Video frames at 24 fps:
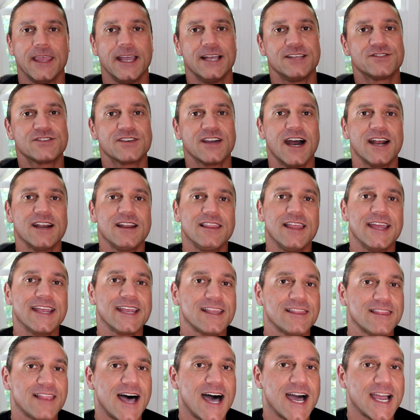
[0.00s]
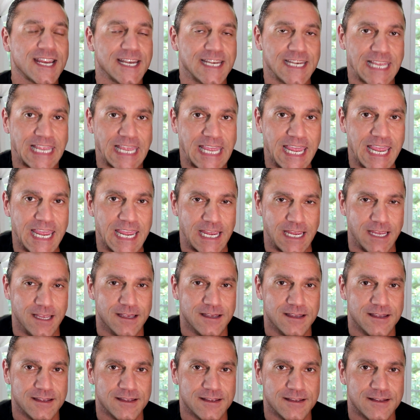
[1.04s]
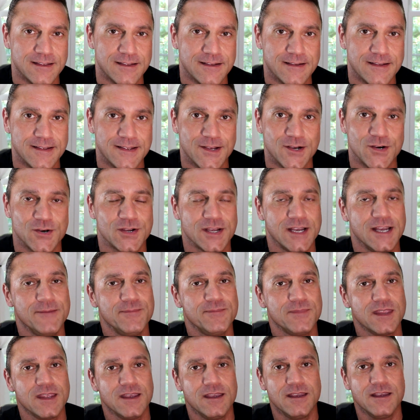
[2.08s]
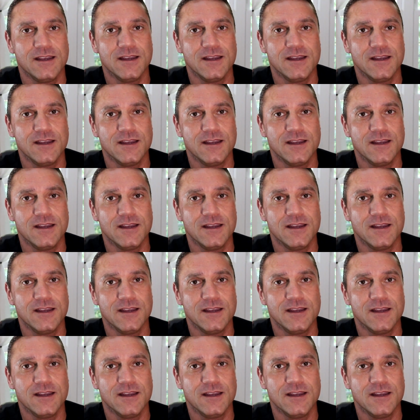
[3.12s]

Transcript: It's kind of like a lock and key, okay?